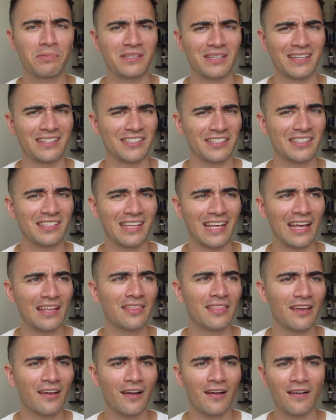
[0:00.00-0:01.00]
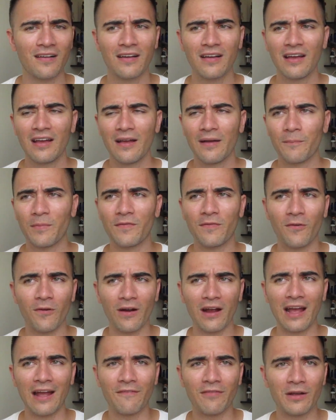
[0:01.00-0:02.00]
to just get there
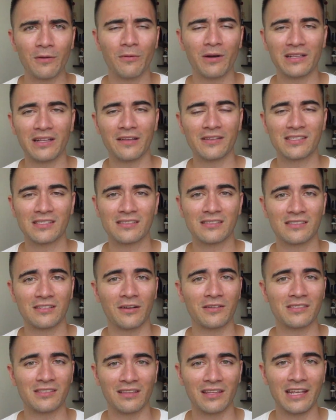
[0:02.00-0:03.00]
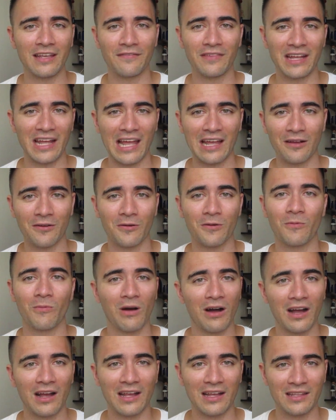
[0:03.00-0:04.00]
before everyone else starts leaving Angkor
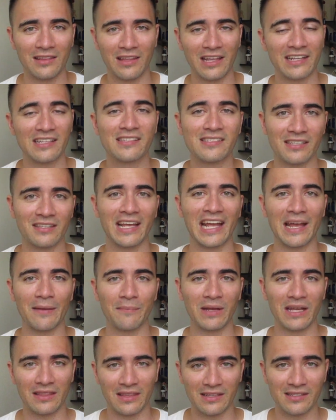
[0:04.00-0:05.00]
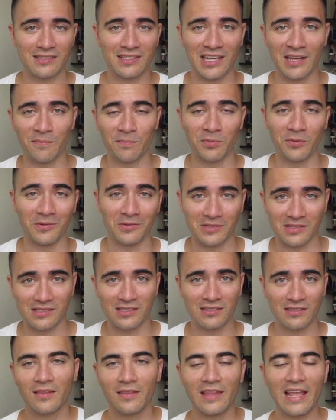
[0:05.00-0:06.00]
Wat and like slamming these
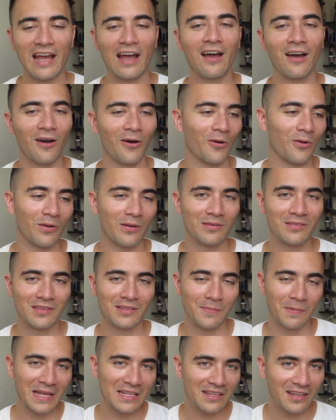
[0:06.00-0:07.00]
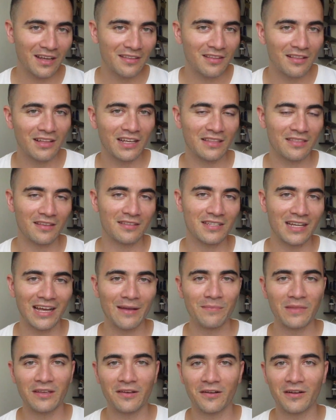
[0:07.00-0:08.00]
temples. Now, depending on the length of
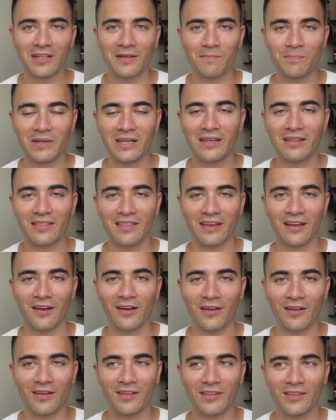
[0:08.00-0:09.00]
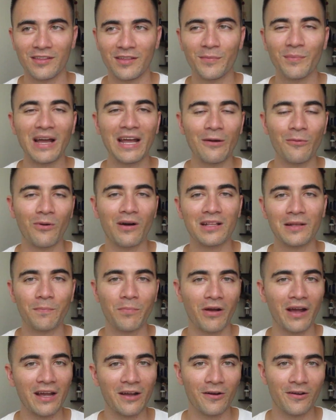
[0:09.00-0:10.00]
time that you're going to be there, you might want to
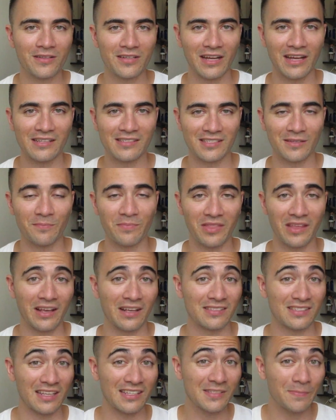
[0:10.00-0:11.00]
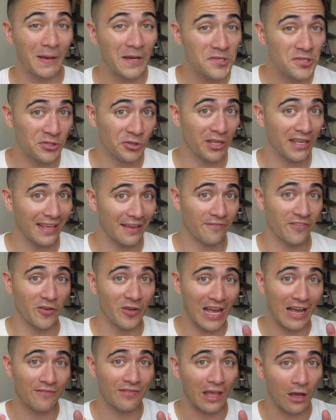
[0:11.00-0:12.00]
prioritize some things, especially if you
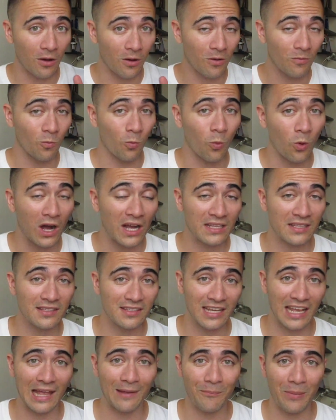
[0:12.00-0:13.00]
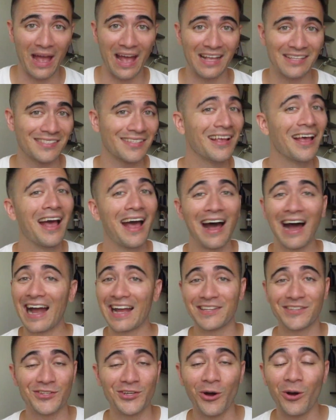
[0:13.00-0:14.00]
have that 1 day pass. I
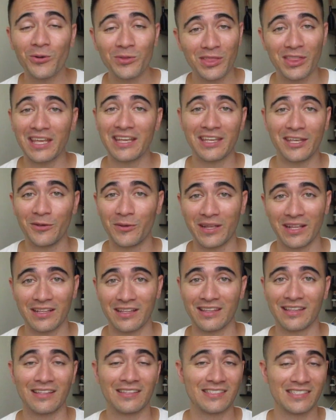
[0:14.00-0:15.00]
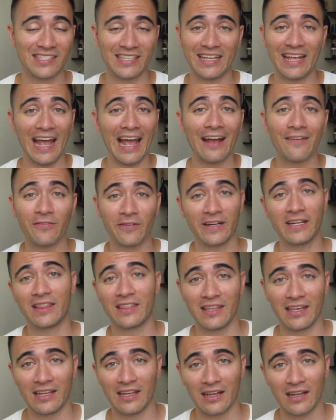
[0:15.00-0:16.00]
don't think you can see
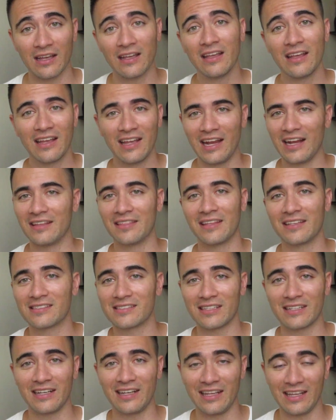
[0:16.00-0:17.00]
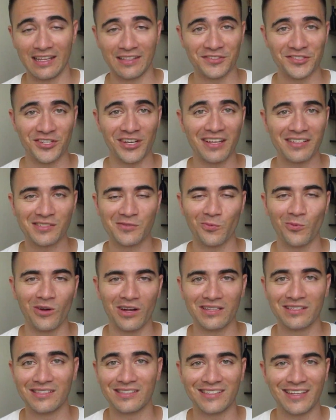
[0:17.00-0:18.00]
everything in the city in just
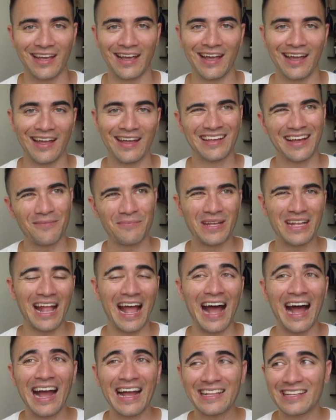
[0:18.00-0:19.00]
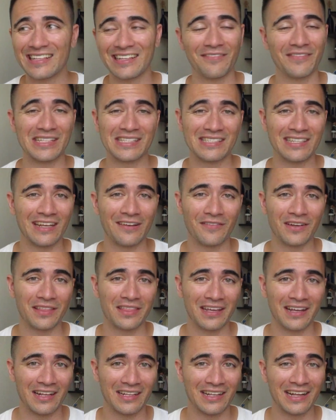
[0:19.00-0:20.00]
1 day. I mean, I didn't even see
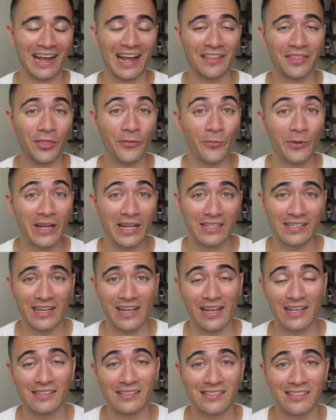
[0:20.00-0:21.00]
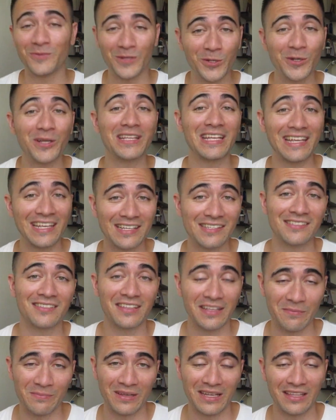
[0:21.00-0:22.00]
everything and I had 3 days. You can
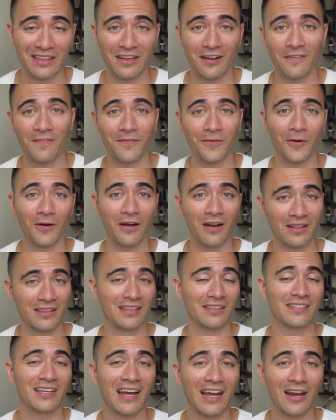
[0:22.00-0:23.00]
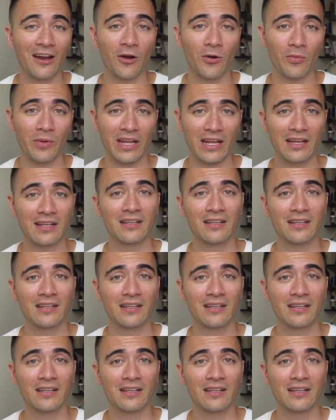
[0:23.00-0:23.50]
easily be there for an entire week.